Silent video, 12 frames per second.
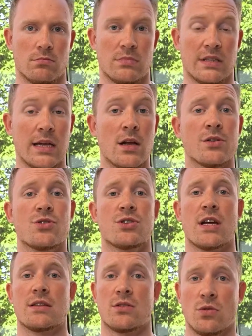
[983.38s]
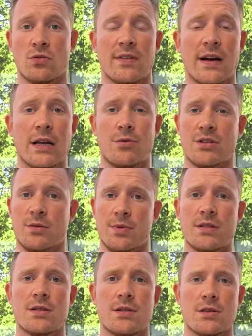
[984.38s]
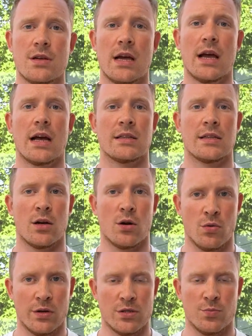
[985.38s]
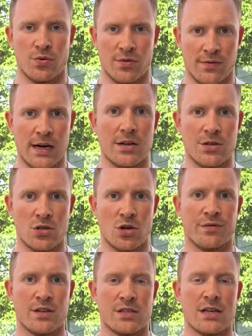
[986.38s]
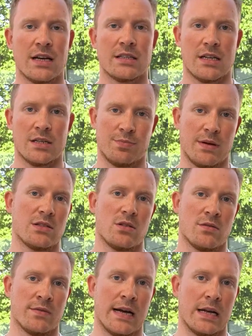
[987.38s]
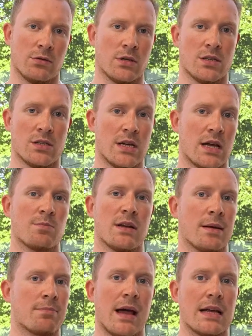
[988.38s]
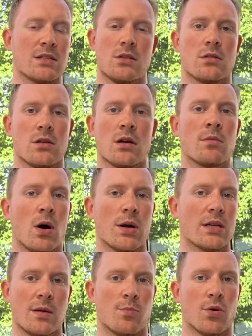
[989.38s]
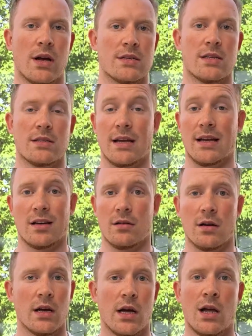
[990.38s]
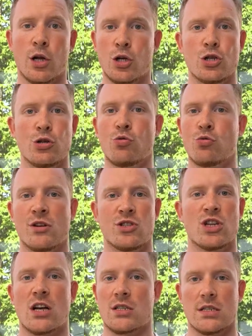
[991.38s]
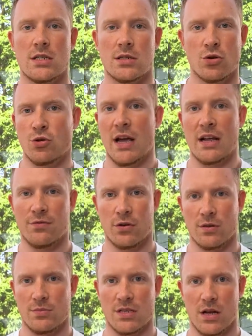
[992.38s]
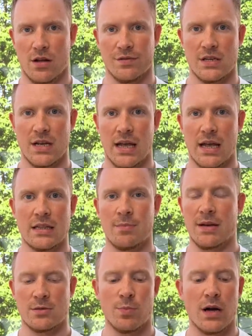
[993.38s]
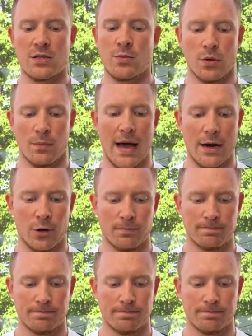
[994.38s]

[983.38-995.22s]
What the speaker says: They understand their own value as a business, and they are going to provide a service that is based on value, not simply based on the commodity price that they can tune, adjust, and create for themselves in the best possible manner.